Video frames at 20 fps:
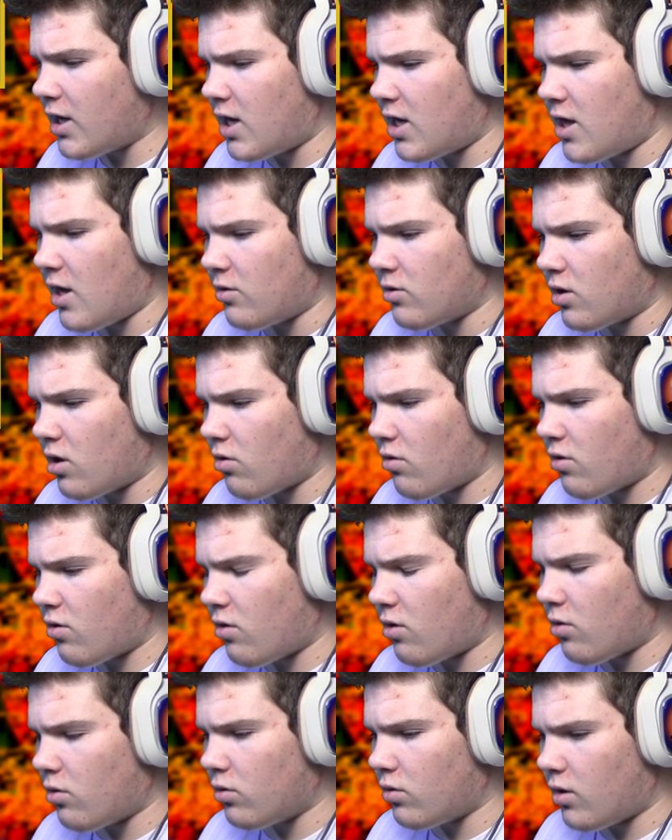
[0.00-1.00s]
Town. The girls are
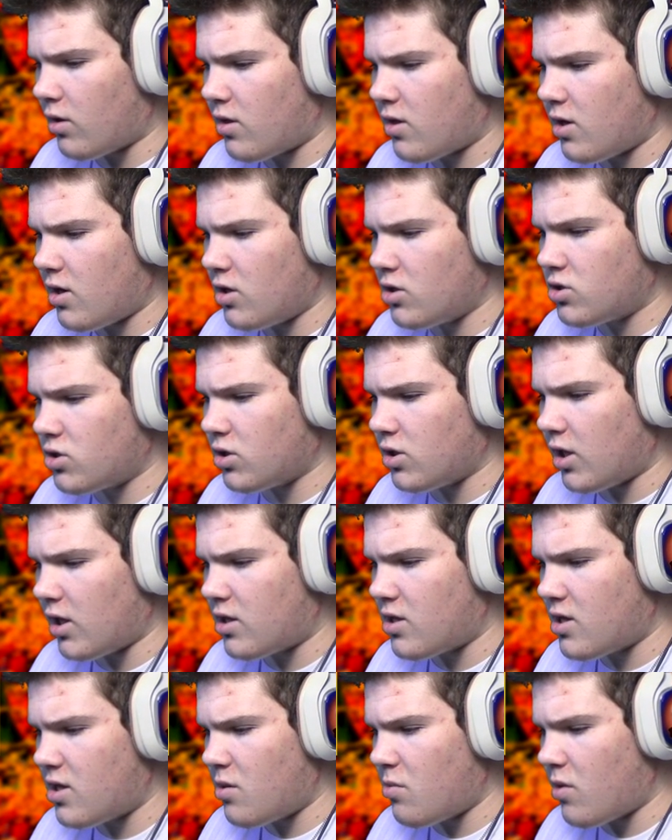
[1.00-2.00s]
in Golden Round City. Should like
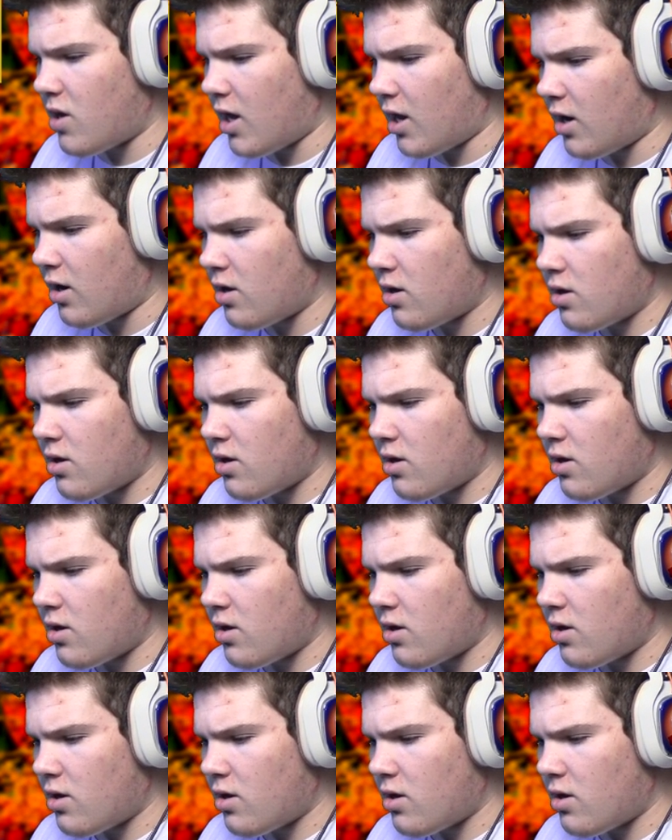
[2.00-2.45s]
to see you again.